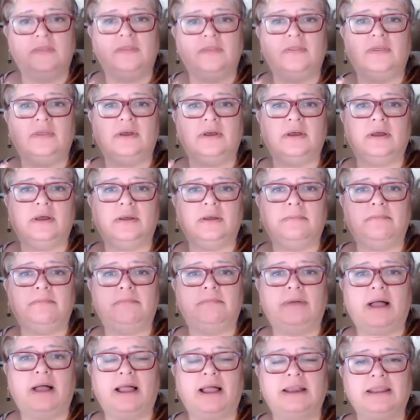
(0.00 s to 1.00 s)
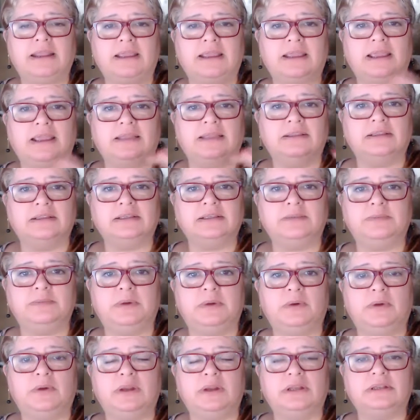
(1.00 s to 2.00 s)
The body and the
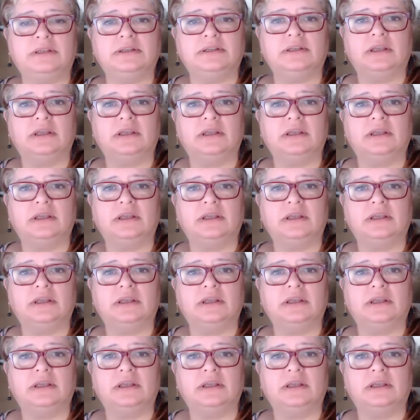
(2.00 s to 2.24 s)
spirit